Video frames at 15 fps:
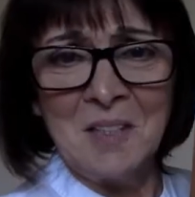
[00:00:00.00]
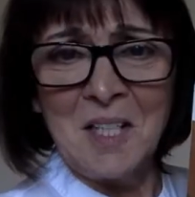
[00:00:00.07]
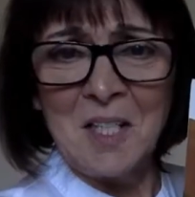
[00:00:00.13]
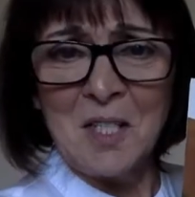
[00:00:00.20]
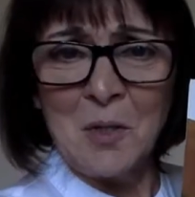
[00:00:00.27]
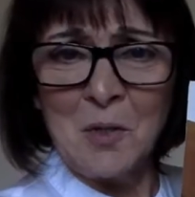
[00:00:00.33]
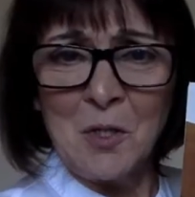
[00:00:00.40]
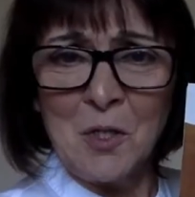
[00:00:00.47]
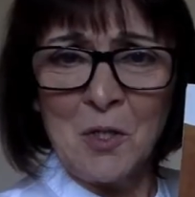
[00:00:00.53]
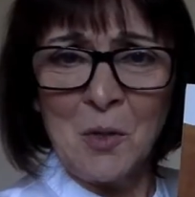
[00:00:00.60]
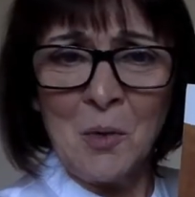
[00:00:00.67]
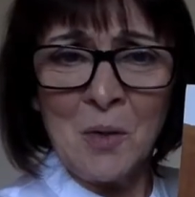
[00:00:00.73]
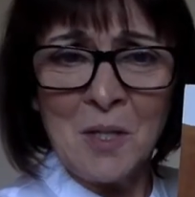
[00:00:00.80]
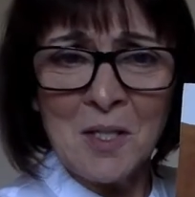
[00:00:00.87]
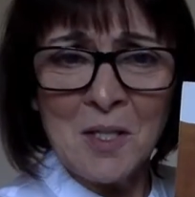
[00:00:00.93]
That's not a
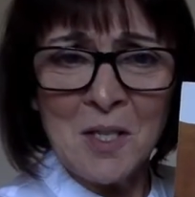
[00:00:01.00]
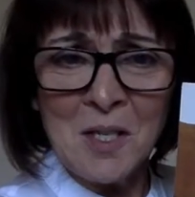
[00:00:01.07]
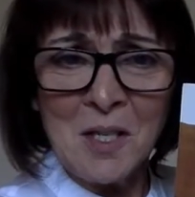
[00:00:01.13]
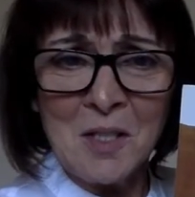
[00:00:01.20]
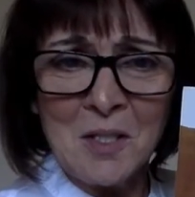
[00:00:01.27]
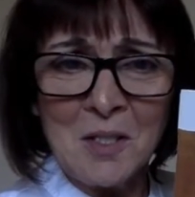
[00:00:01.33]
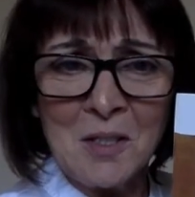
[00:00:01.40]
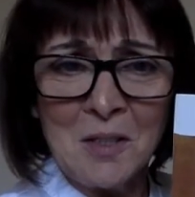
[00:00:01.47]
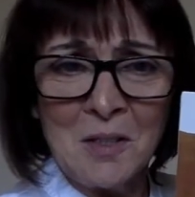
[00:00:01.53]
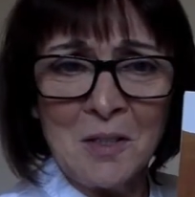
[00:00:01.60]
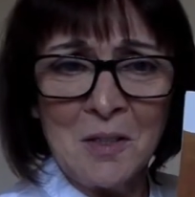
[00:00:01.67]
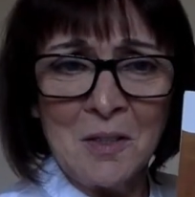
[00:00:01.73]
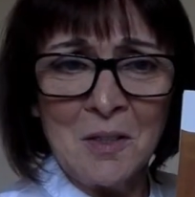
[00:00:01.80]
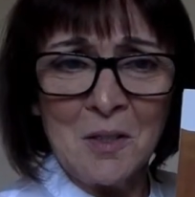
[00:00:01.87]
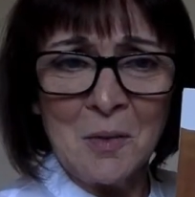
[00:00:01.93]
dog, is it?
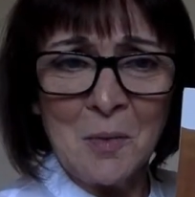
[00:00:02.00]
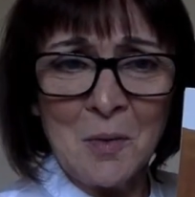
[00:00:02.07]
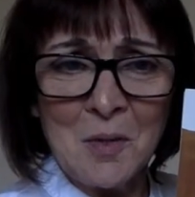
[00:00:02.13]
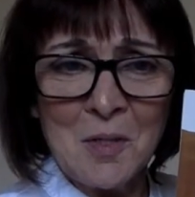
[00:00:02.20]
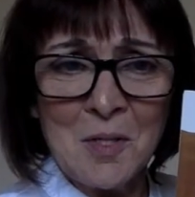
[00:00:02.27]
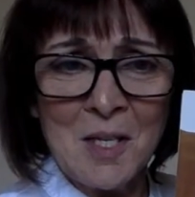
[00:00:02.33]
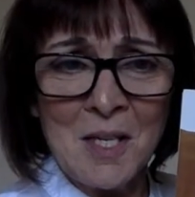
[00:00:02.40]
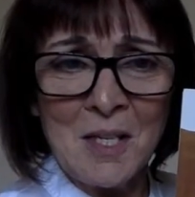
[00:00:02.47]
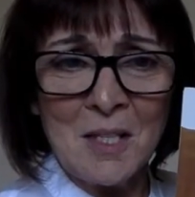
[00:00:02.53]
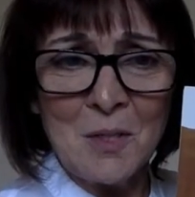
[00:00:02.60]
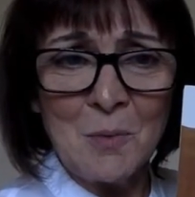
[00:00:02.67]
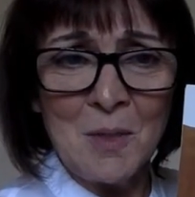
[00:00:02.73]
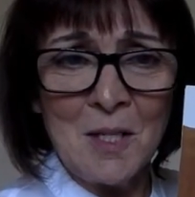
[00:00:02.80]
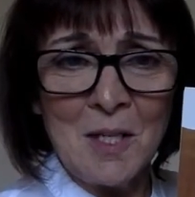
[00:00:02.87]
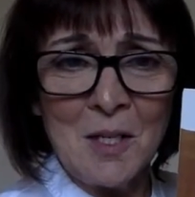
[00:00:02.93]
What was that?
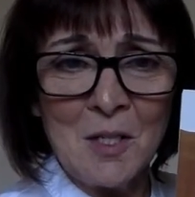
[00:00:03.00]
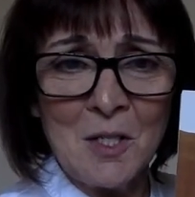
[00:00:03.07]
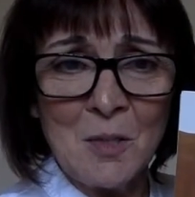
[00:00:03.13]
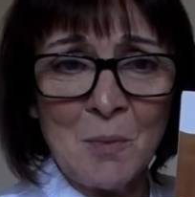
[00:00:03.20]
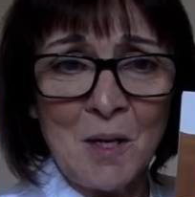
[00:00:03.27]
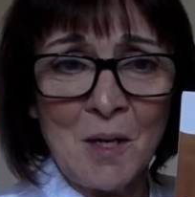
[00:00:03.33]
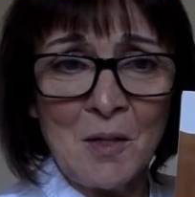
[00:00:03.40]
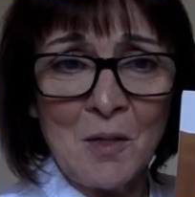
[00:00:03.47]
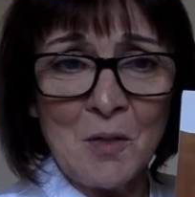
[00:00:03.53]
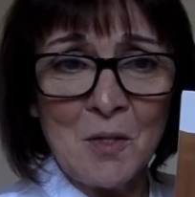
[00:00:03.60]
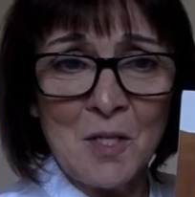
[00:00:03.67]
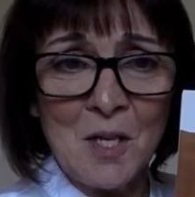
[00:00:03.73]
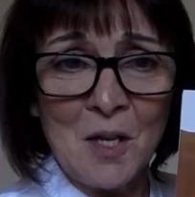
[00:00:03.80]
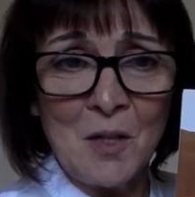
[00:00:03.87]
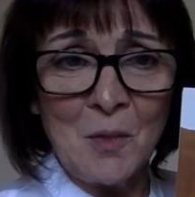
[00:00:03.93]
We learnt about those
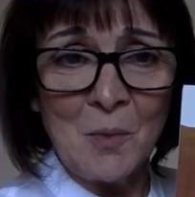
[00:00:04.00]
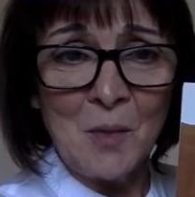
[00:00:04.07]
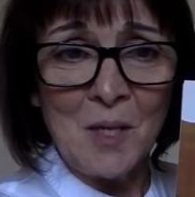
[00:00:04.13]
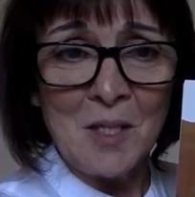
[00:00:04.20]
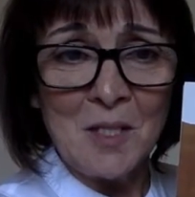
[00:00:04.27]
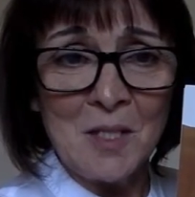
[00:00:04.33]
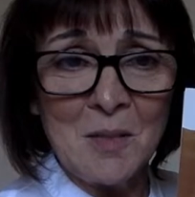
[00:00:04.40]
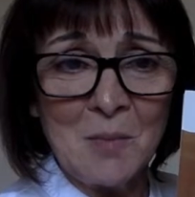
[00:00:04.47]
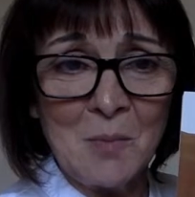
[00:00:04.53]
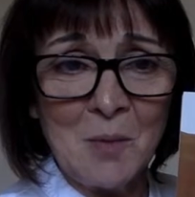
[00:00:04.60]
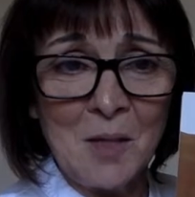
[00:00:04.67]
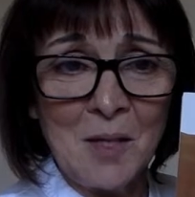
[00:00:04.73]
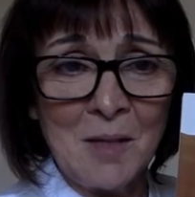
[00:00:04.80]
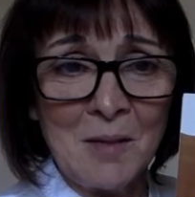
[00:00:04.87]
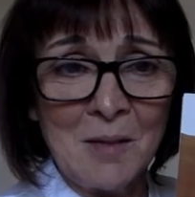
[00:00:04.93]
the other week, didn't
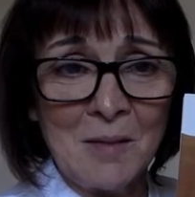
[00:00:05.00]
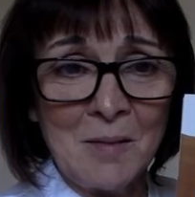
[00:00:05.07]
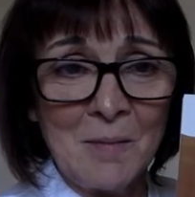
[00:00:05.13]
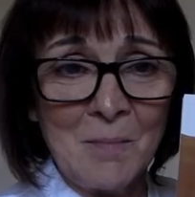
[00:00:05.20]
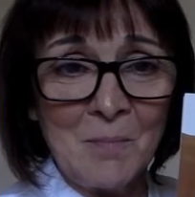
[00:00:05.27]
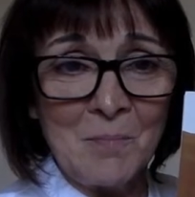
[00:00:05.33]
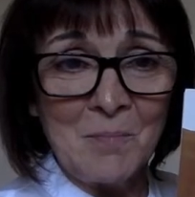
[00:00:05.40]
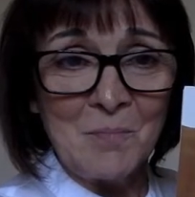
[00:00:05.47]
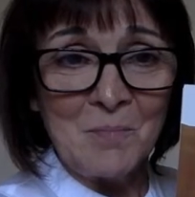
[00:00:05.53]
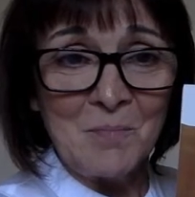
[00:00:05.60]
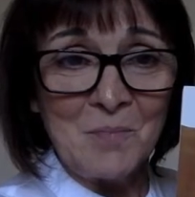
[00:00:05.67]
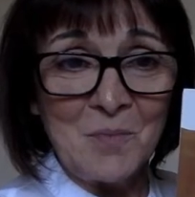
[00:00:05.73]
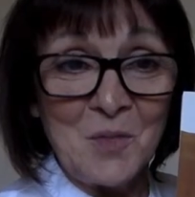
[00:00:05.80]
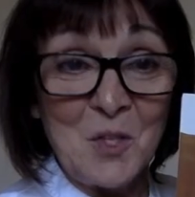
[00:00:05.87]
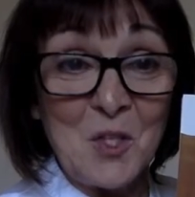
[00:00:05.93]
we?
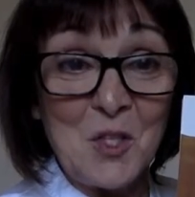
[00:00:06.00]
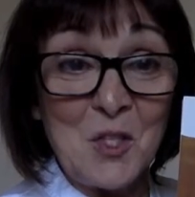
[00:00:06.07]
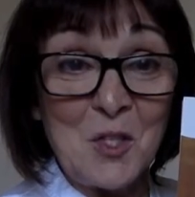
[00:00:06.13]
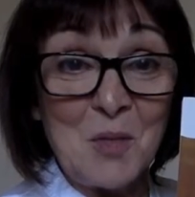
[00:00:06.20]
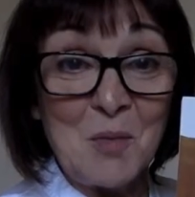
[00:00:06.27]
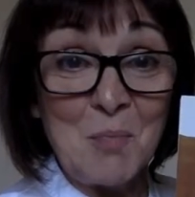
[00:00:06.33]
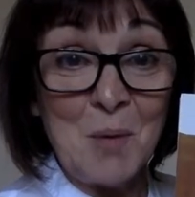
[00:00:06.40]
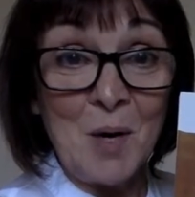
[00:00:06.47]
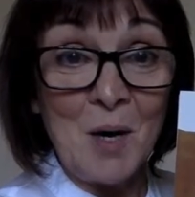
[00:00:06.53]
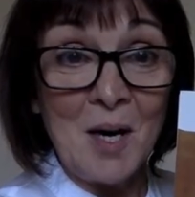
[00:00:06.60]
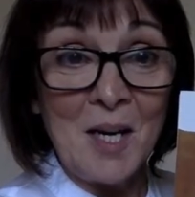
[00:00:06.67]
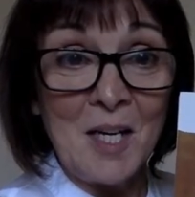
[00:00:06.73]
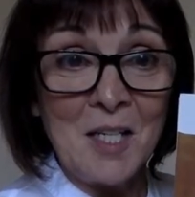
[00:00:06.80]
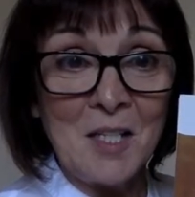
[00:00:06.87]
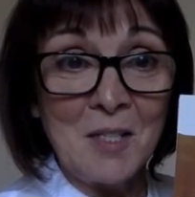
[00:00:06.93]
It's a
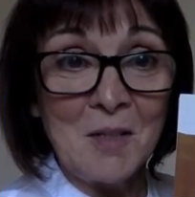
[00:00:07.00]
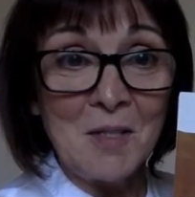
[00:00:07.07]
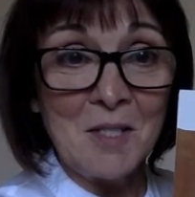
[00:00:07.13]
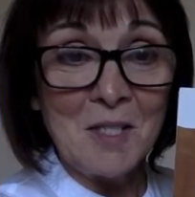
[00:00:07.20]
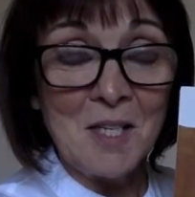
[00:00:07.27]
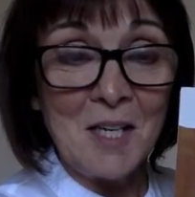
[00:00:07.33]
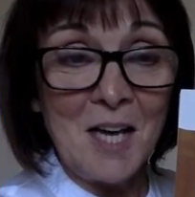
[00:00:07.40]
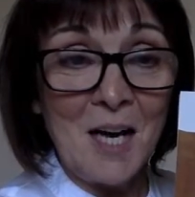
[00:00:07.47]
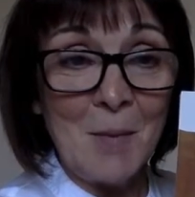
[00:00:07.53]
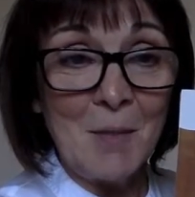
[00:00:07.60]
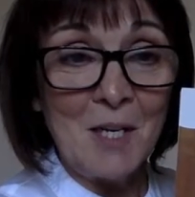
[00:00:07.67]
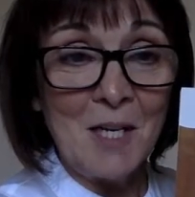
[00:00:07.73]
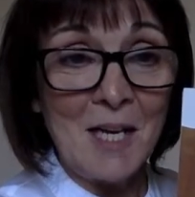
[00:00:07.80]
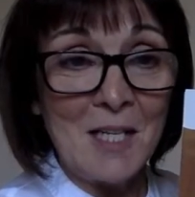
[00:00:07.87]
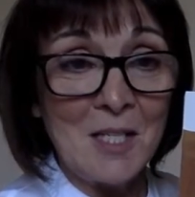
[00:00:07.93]
spider, isn't it? And how
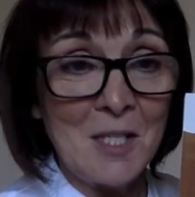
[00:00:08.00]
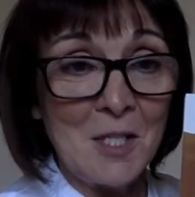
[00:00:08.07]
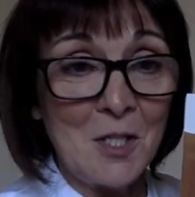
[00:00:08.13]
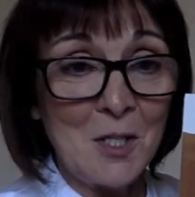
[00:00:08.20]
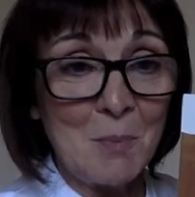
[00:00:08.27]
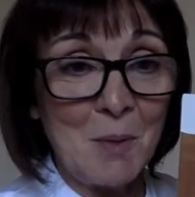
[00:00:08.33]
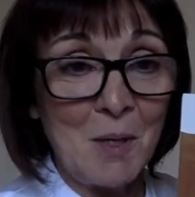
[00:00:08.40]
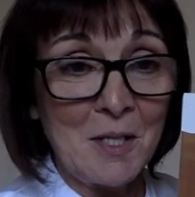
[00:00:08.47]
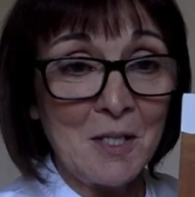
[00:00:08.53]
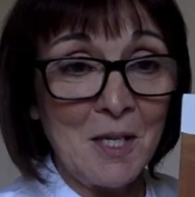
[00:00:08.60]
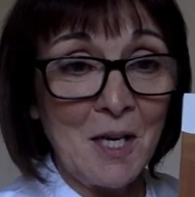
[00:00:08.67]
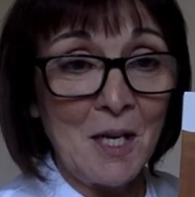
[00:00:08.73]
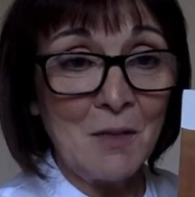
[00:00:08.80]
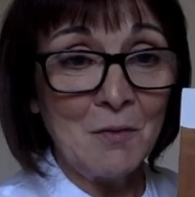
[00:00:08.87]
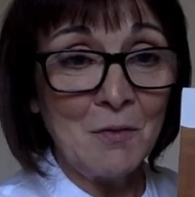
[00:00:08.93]
many legs did the spider
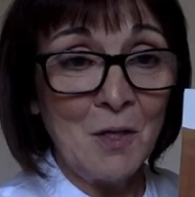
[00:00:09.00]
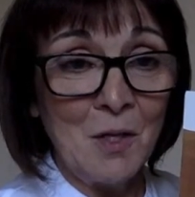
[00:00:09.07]
have?